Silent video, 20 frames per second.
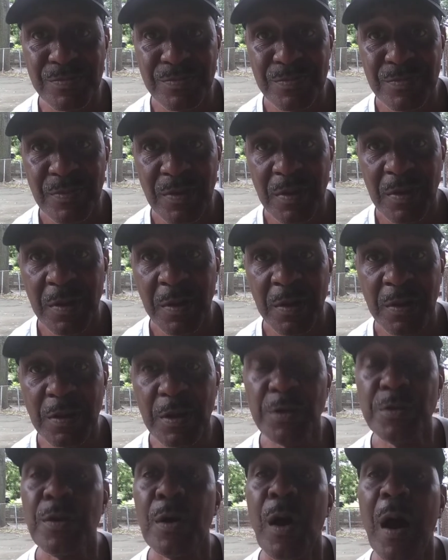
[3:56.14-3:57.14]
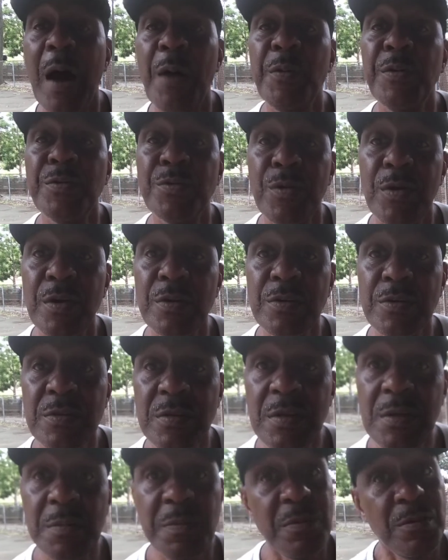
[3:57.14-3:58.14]
Okay. Cause yo, I was on the
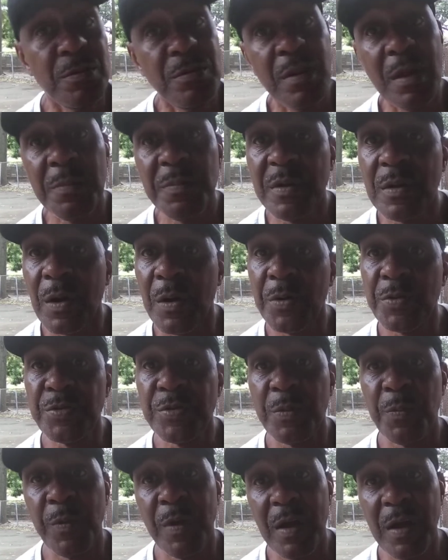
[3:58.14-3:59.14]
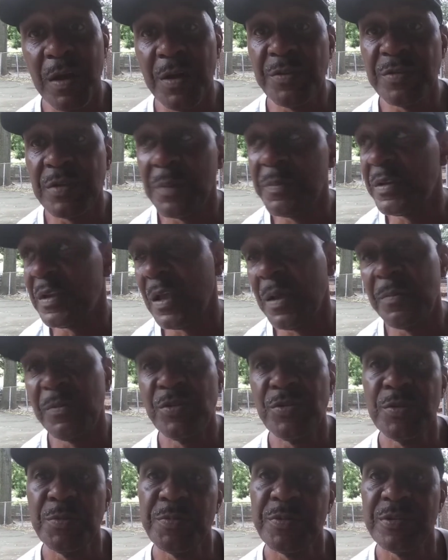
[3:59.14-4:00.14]
team and you let me go somewhere else. I became a
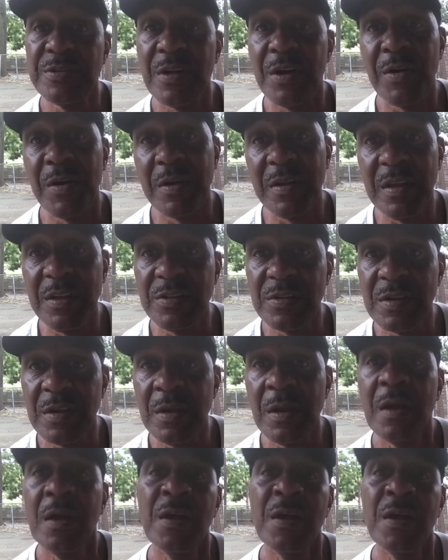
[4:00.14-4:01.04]
superstar on team,